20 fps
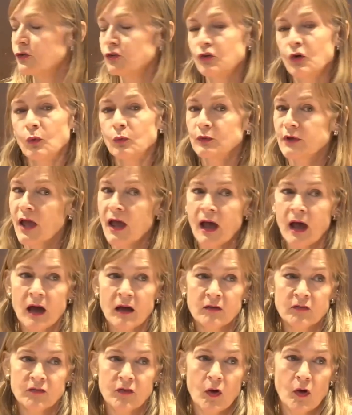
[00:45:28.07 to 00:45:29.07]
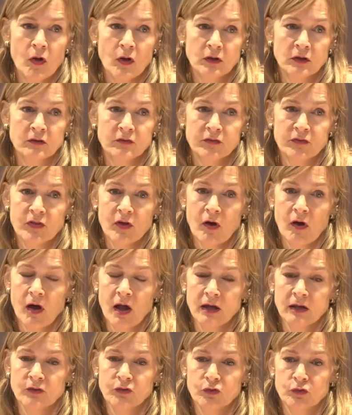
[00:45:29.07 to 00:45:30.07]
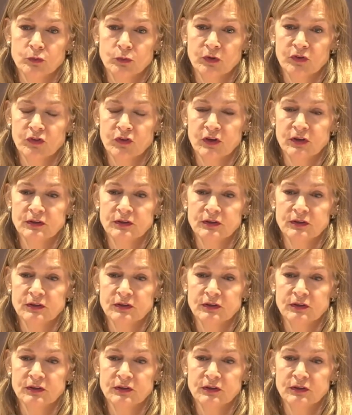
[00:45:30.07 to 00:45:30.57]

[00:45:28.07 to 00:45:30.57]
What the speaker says: don't have all of the highest risk